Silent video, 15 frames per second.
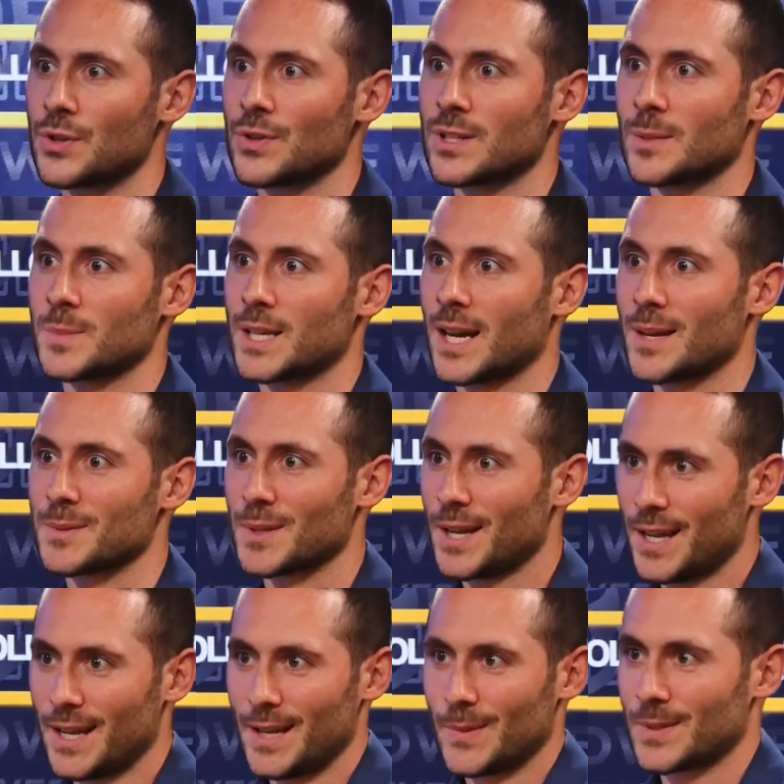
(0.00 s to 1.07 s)
to sometimes
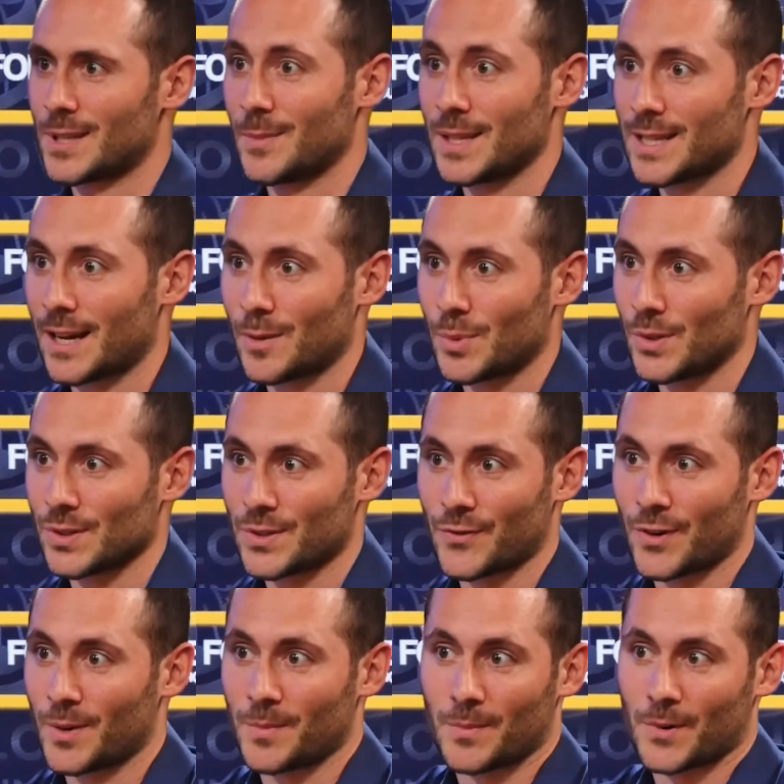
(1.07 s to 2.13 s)
with some of these edibles
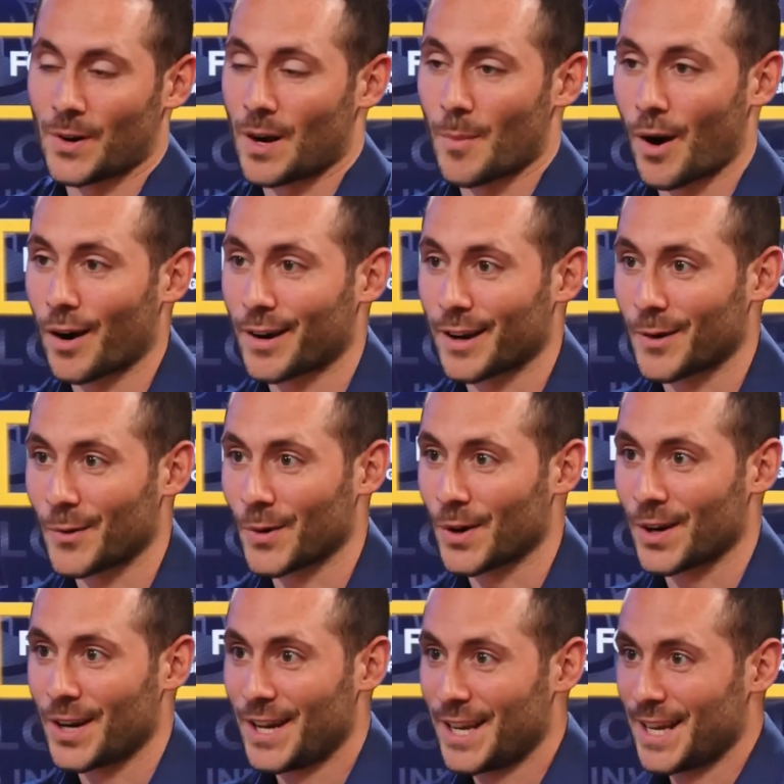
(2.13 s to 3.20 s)
from Grey Market,
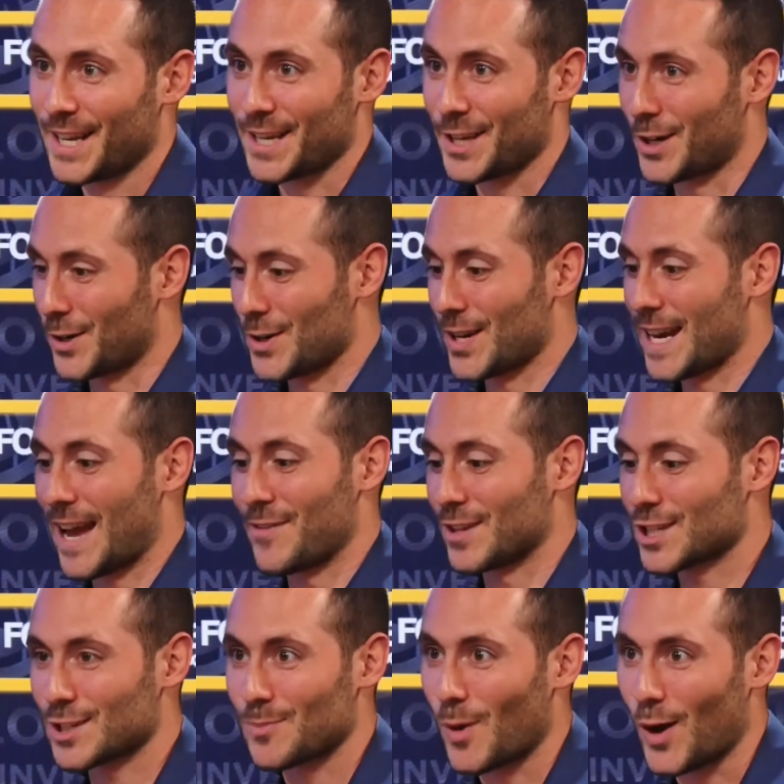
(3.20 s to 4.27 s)
where you can have the
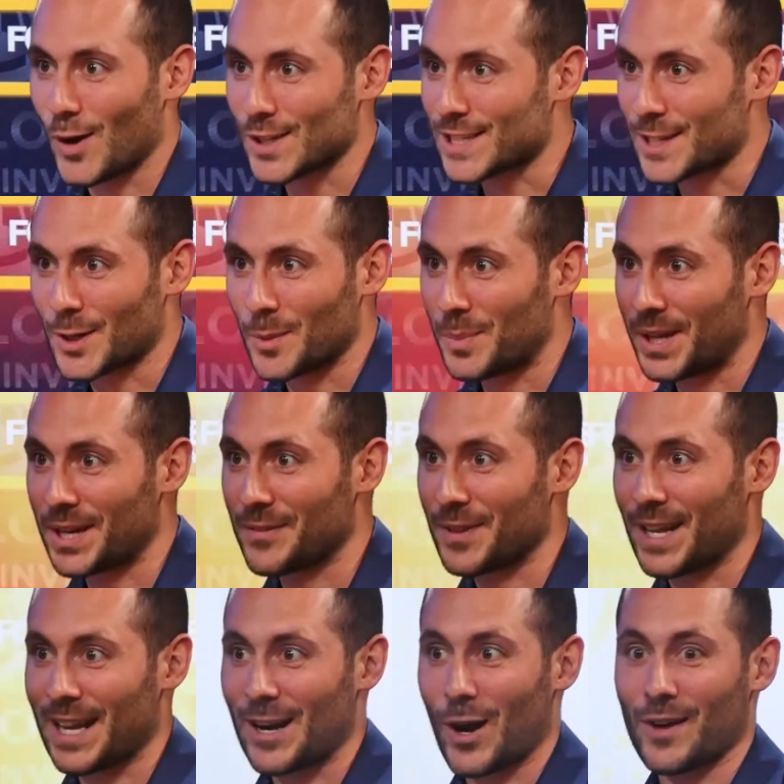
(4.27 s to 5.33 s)
smallest little bit of
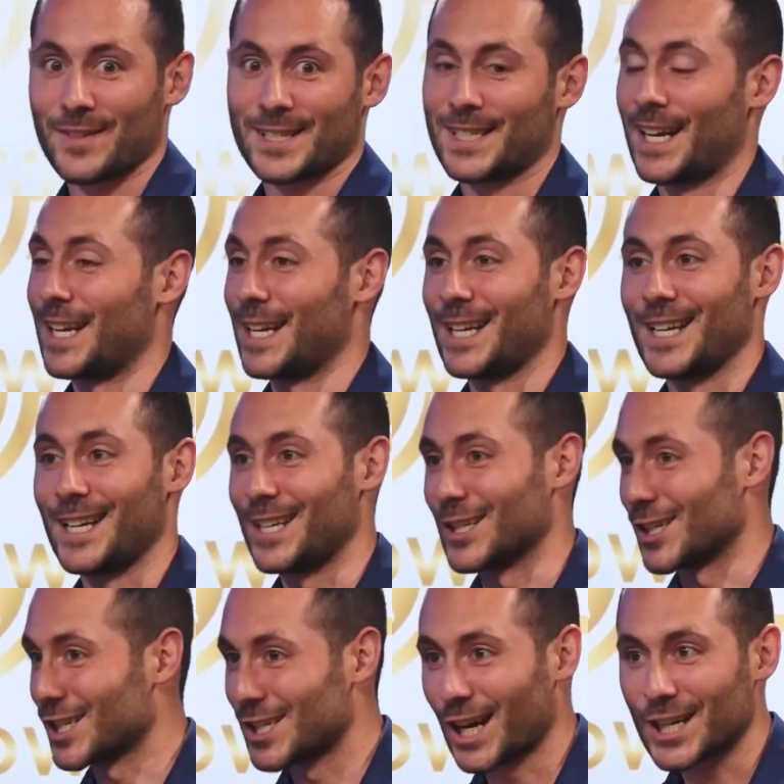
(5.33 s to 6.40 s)
it, and all of a sudden you're
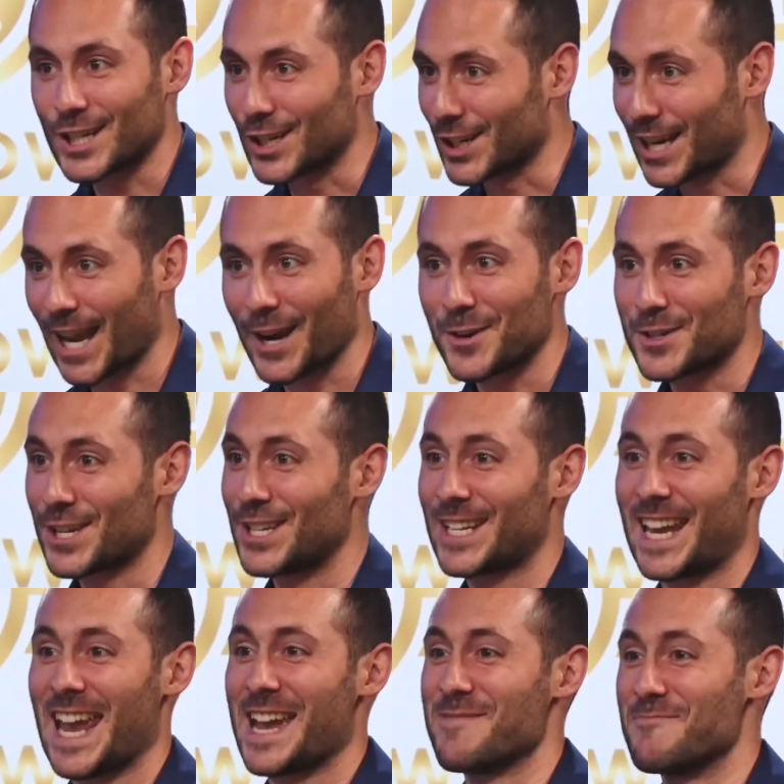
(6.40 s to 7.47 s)
stuck to your couch and
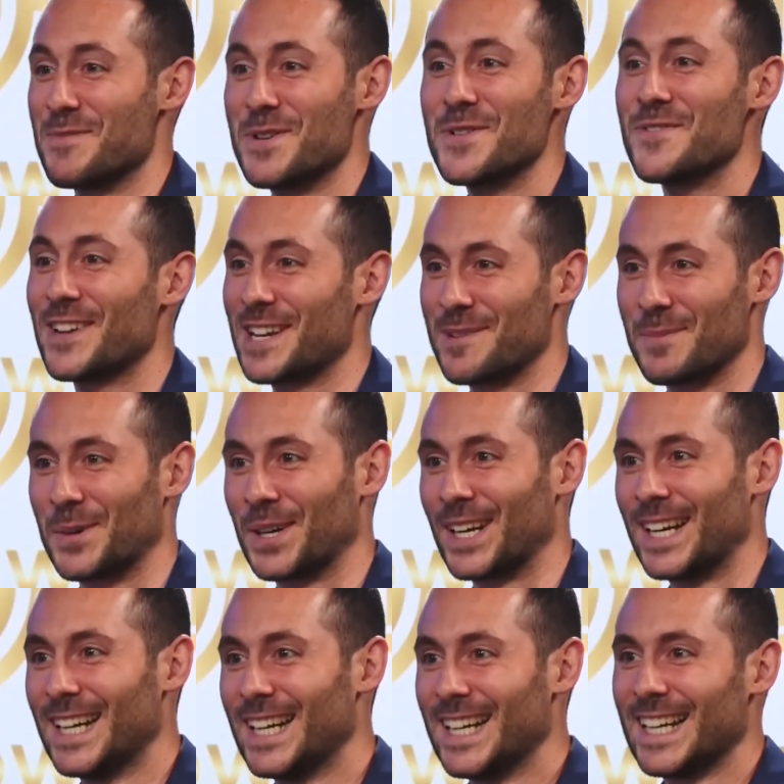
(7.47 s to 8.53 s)
you can't move
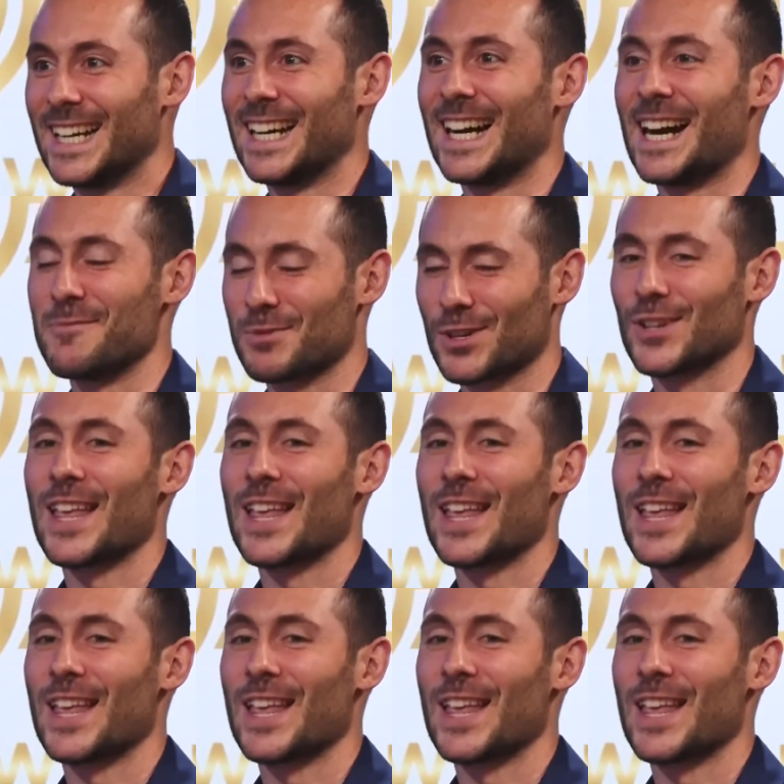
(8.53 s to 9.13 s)
anymore. I'm sure